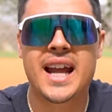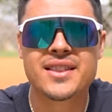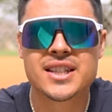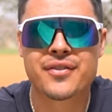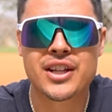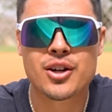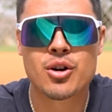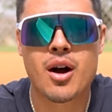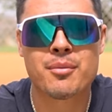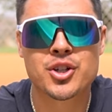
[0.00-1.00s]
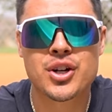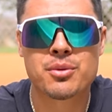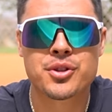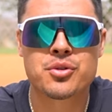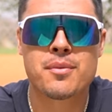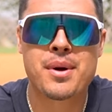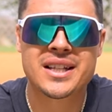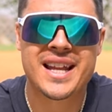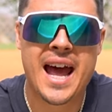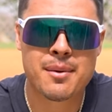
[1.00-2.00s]
In this video, I'm going to share with you the
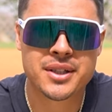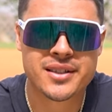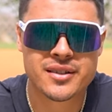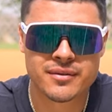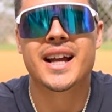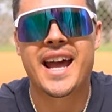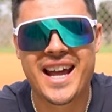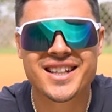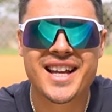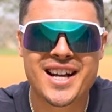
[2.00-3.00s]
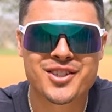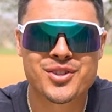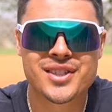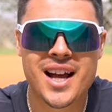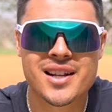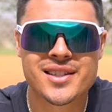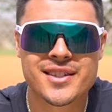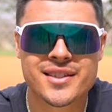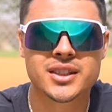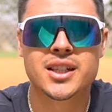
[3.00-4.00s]
best habits and
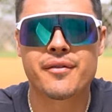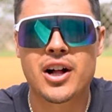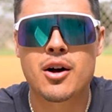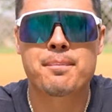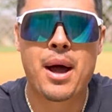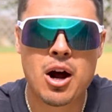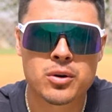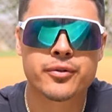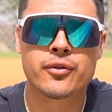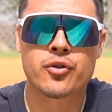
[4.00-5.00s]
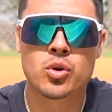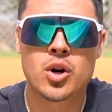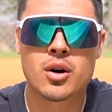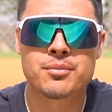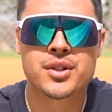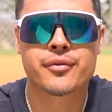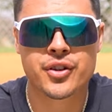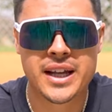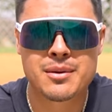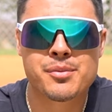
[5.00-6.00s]
exercises to develop powerful forearms for
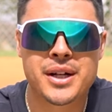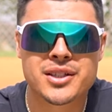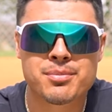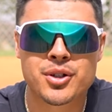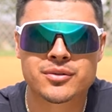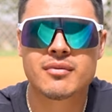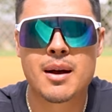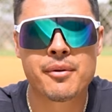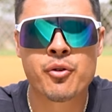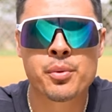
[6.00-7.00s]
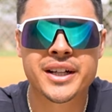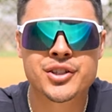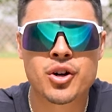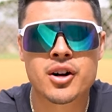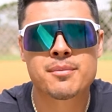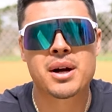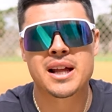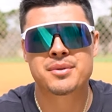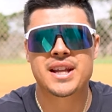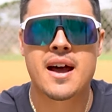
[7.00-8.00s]
the game of baseball. And before we get started, my
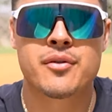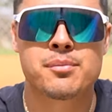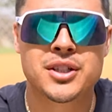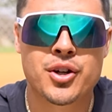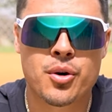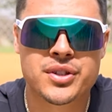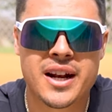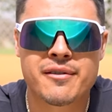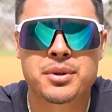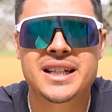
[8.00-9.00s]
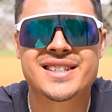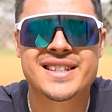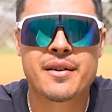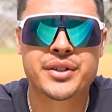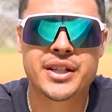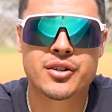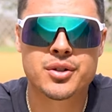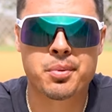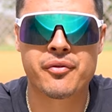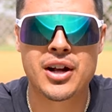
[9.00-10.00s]
name is Evan Mendoza, and I've played 7 years
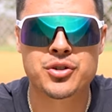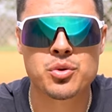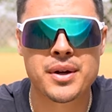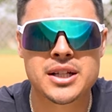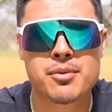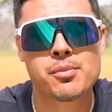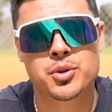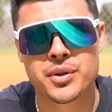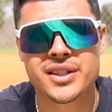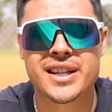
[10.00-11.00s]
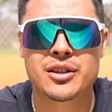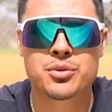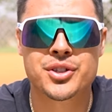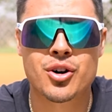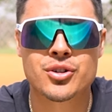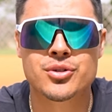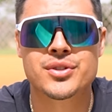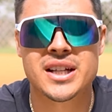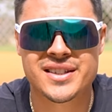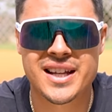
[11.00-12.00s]
of professional baseball between the St. Louis
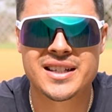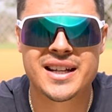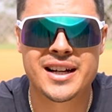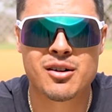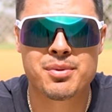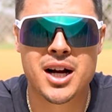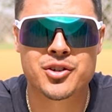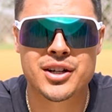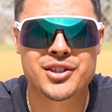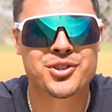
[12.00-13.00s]
Cardinals and San Diego Padres.